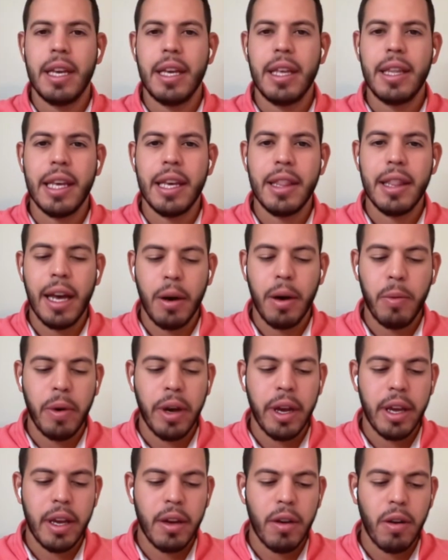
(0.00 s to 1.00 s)
in that
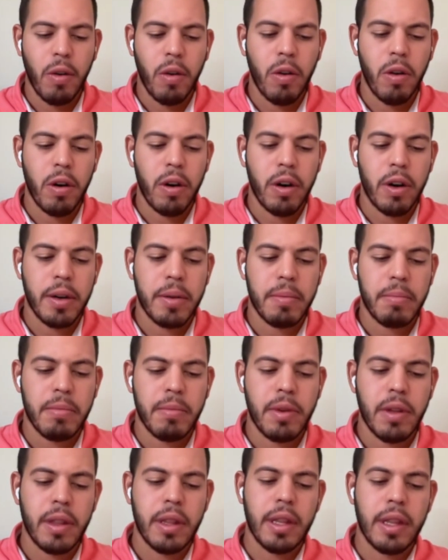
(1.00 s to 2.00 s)
way, or
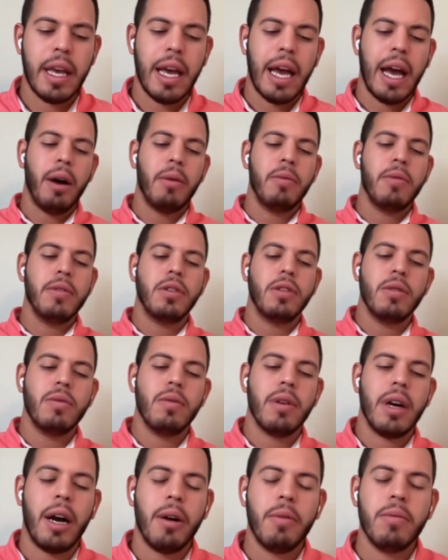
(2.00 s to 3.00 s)
how would
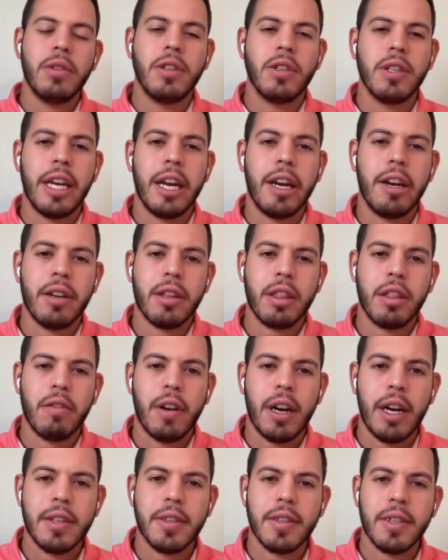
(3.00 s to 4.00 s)
you
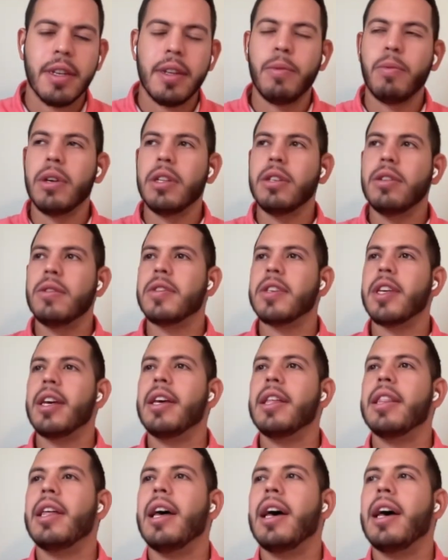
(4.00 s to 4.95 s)
characterize it when you say